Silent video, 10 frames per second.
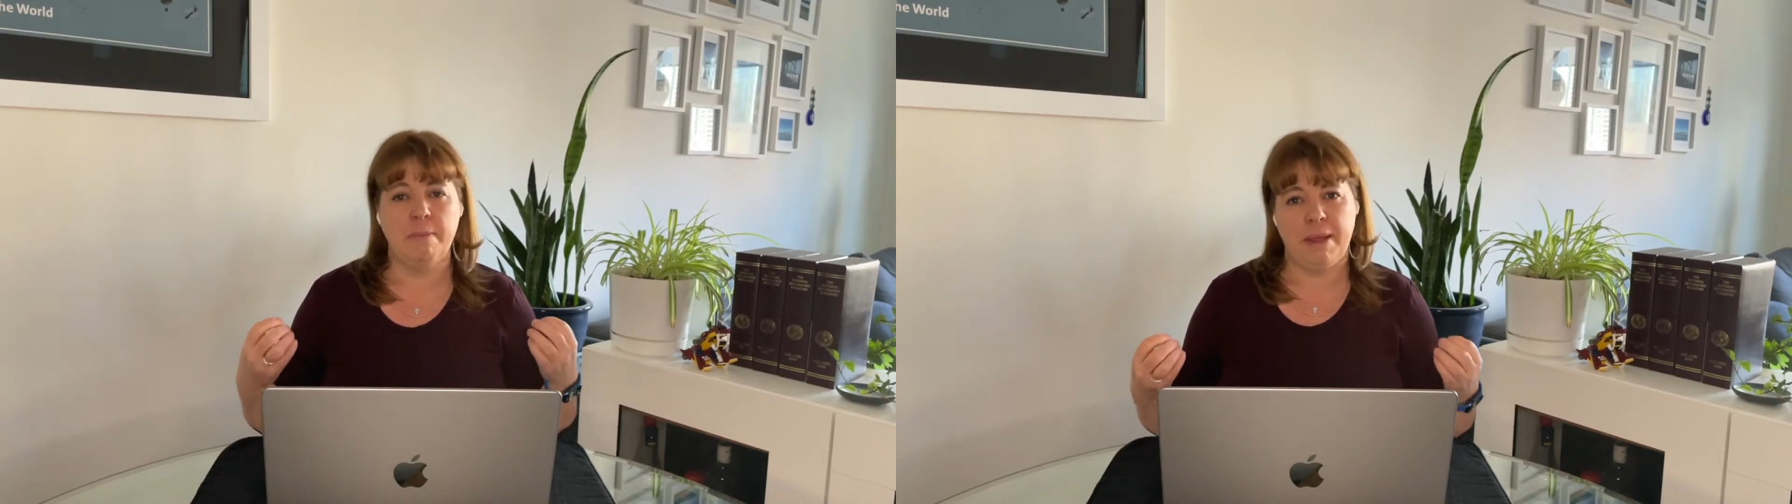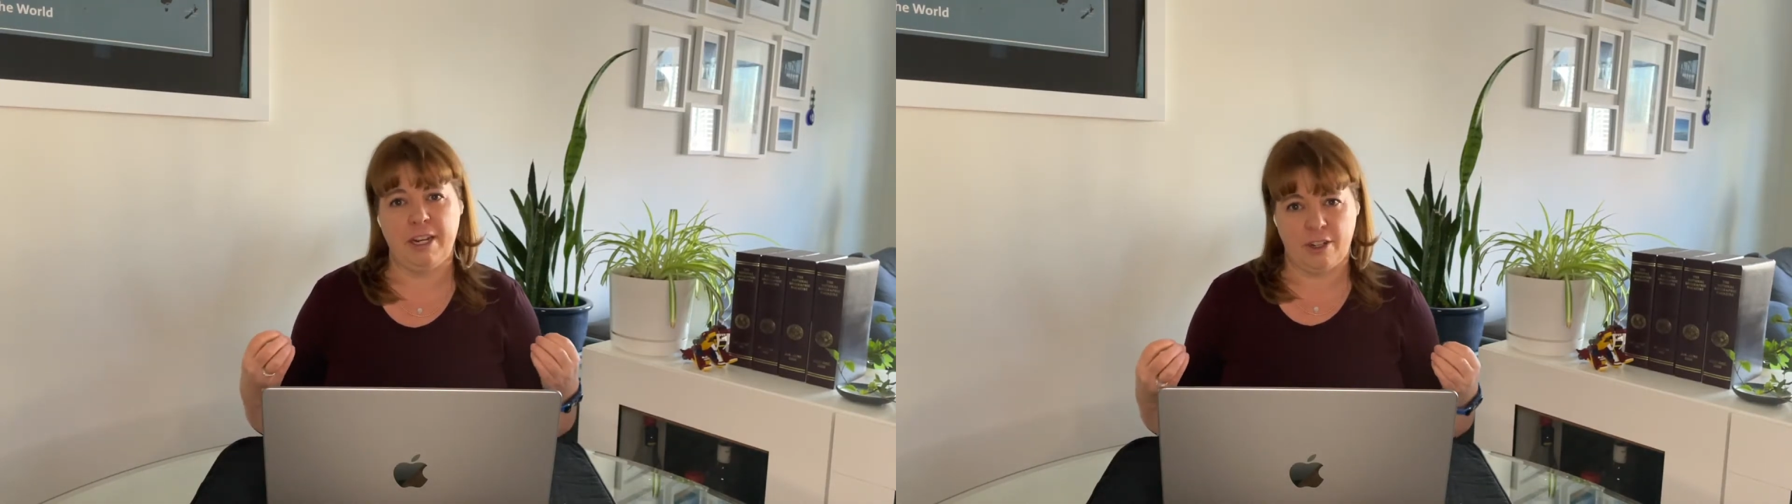
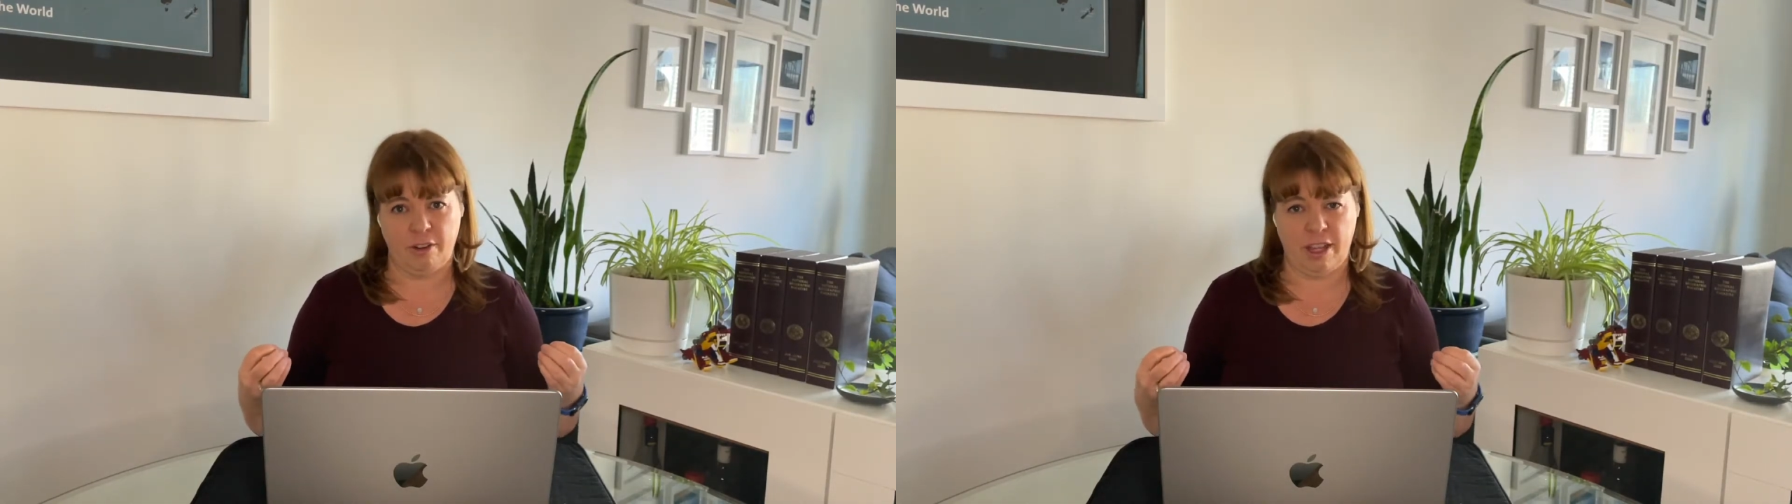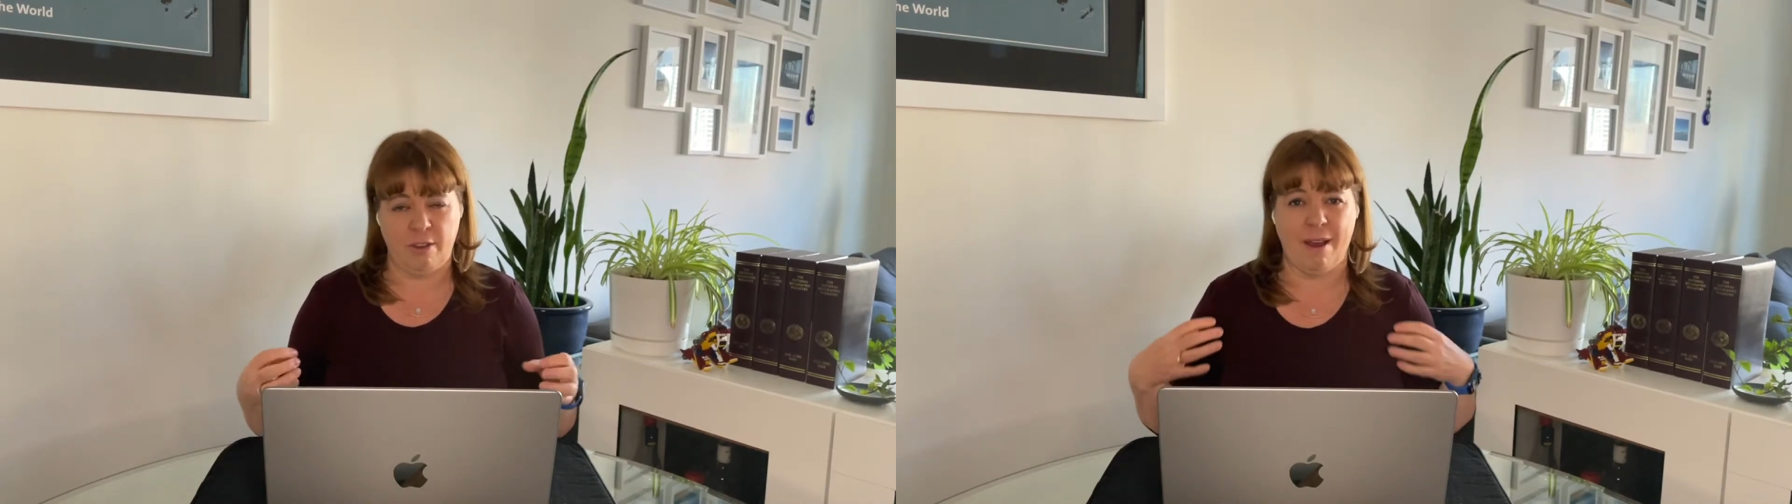make sure
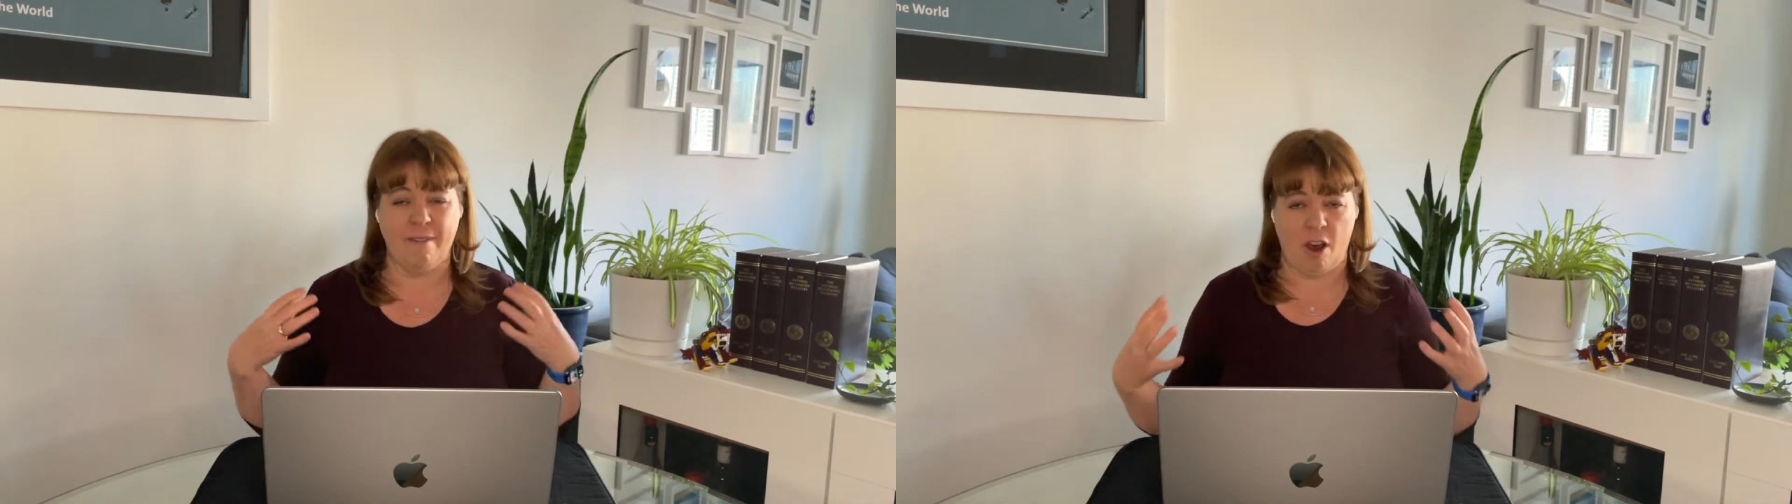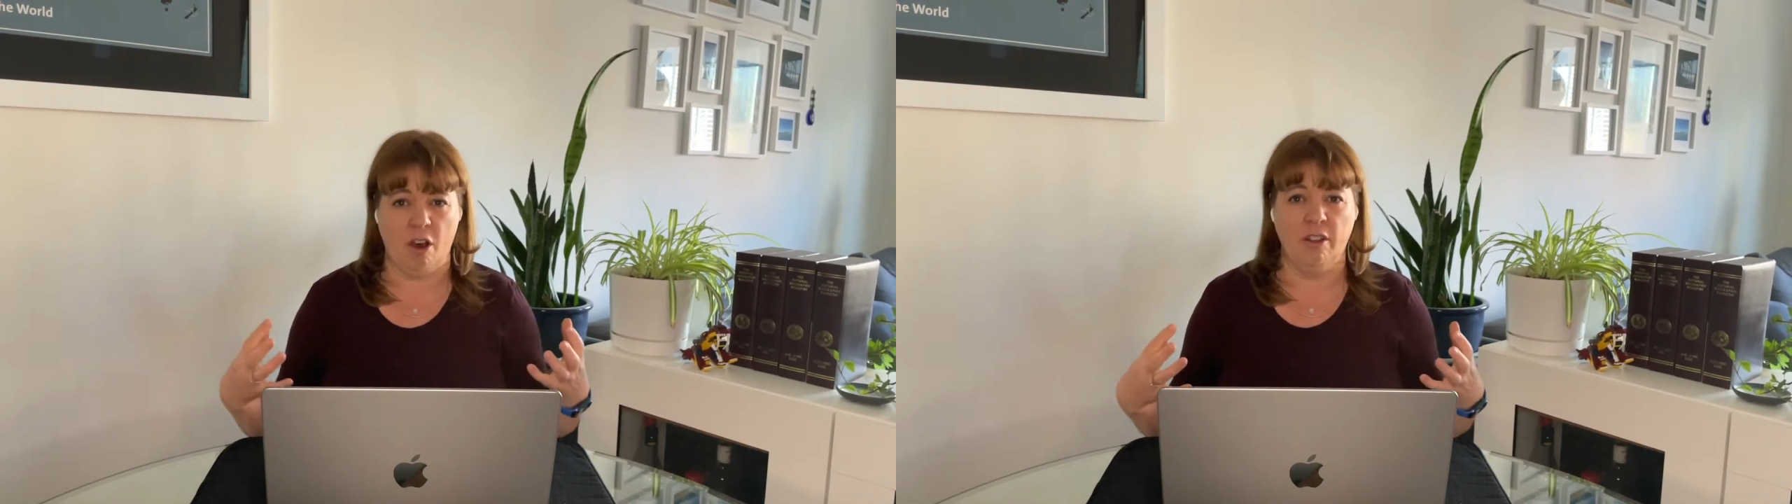that you have
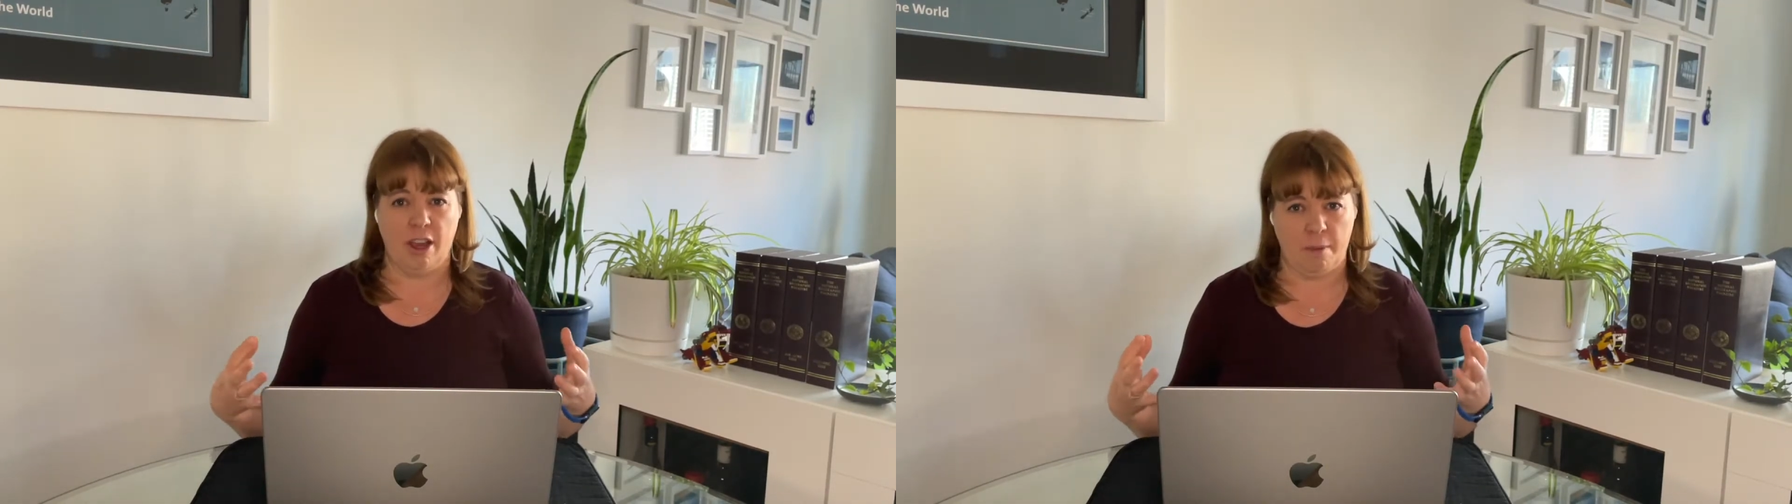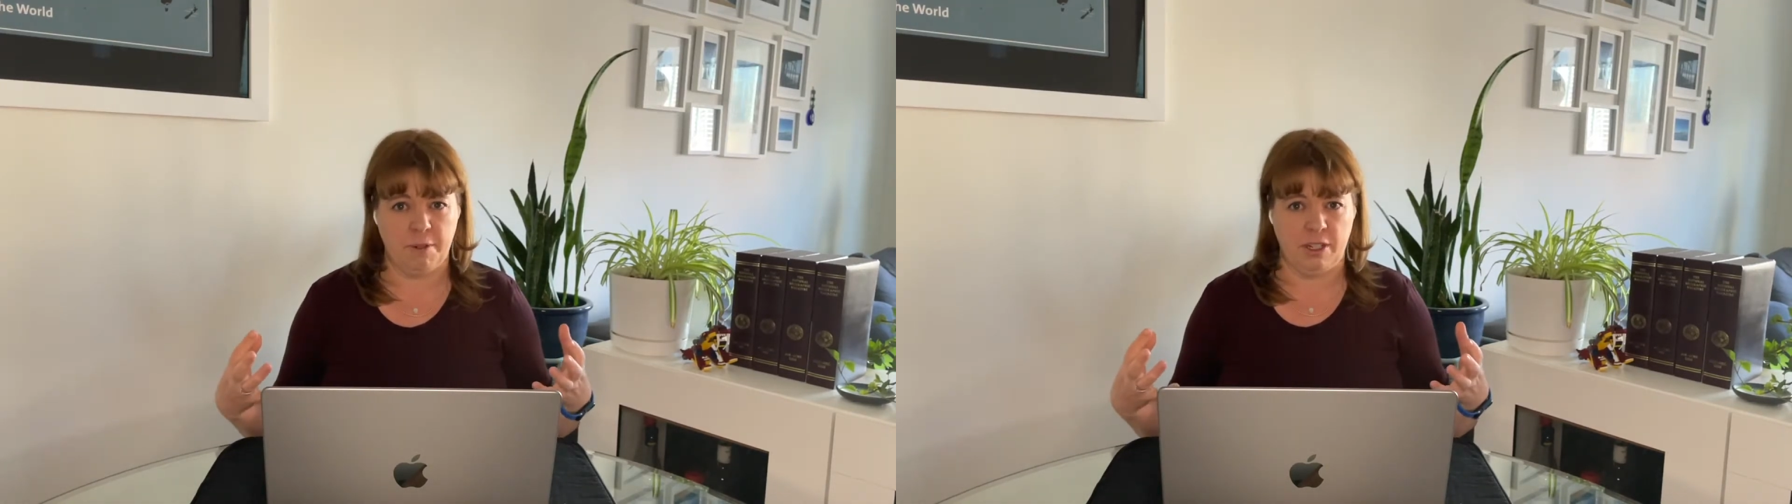all the
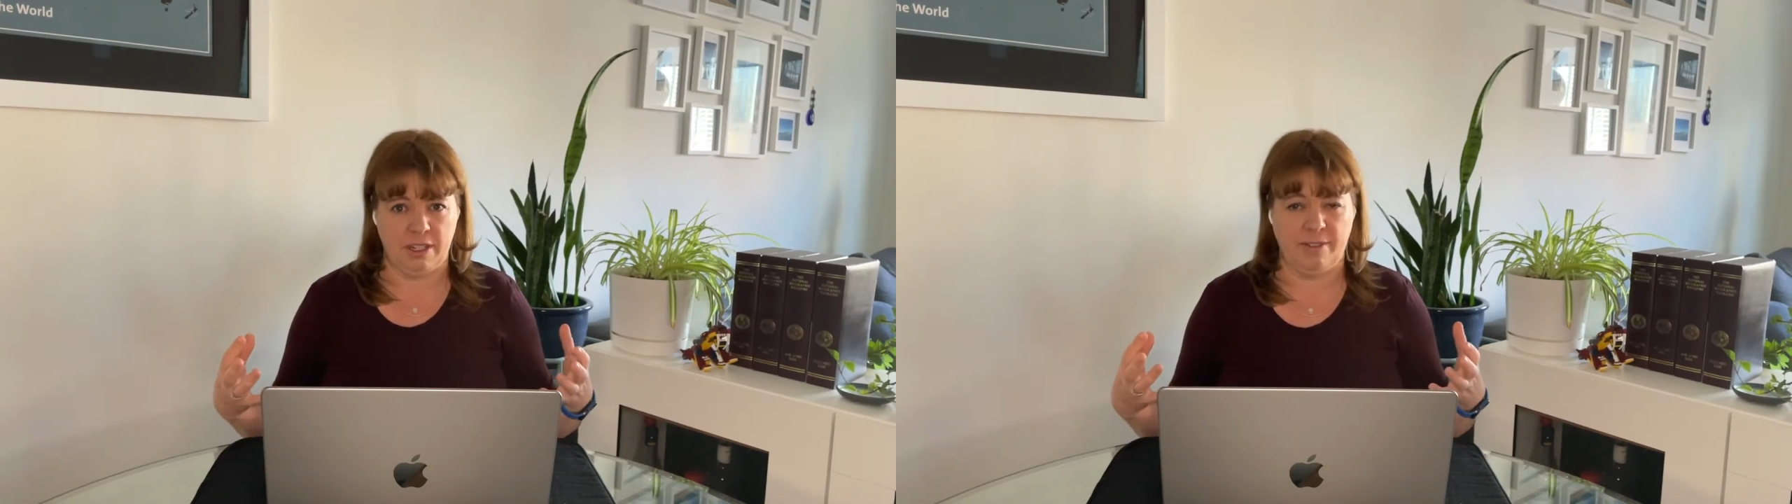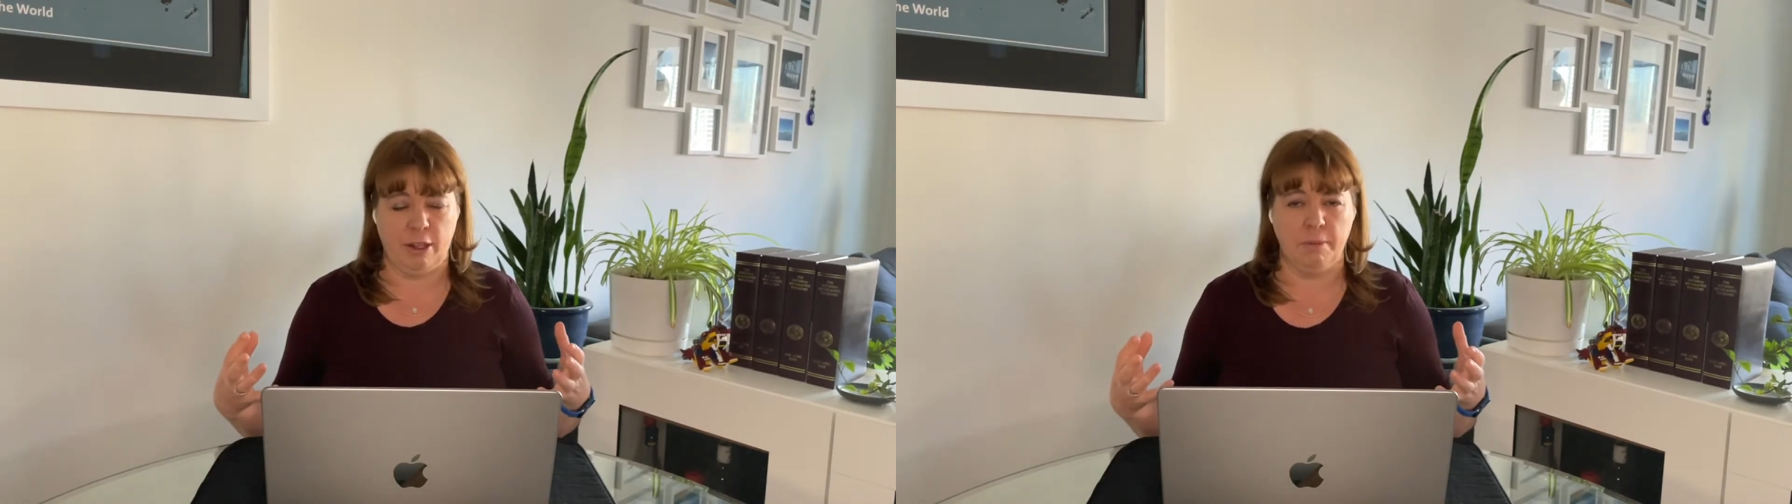options
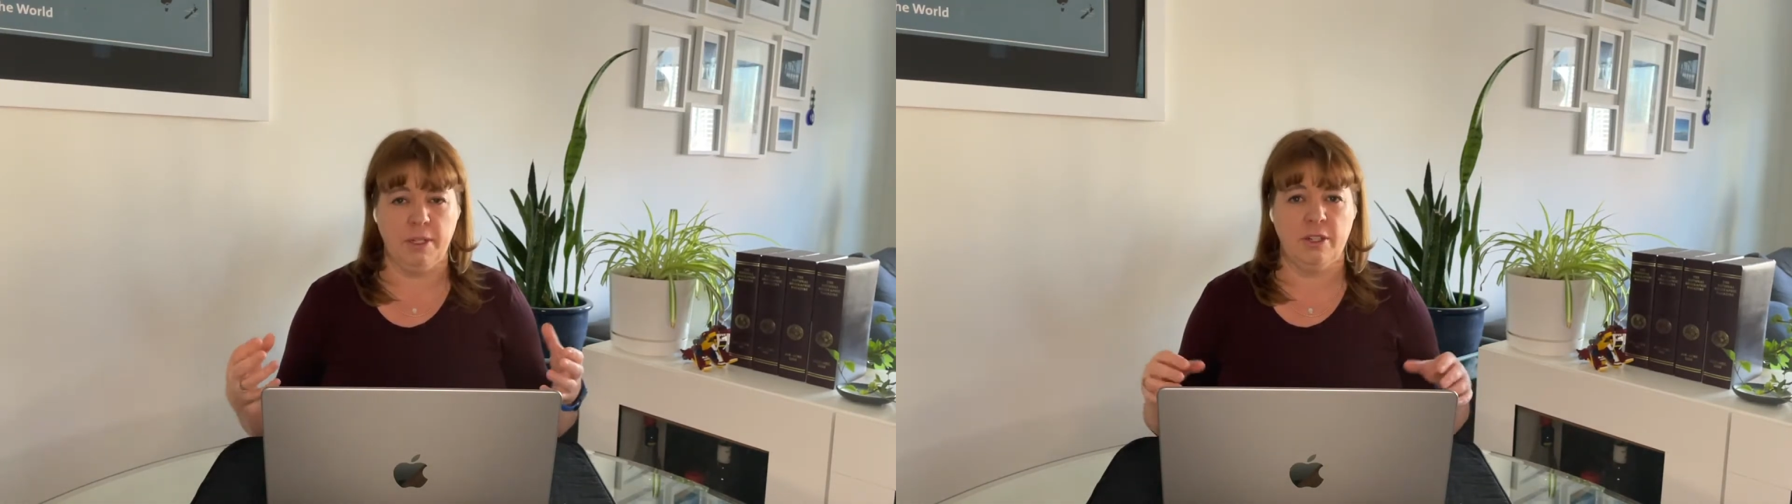available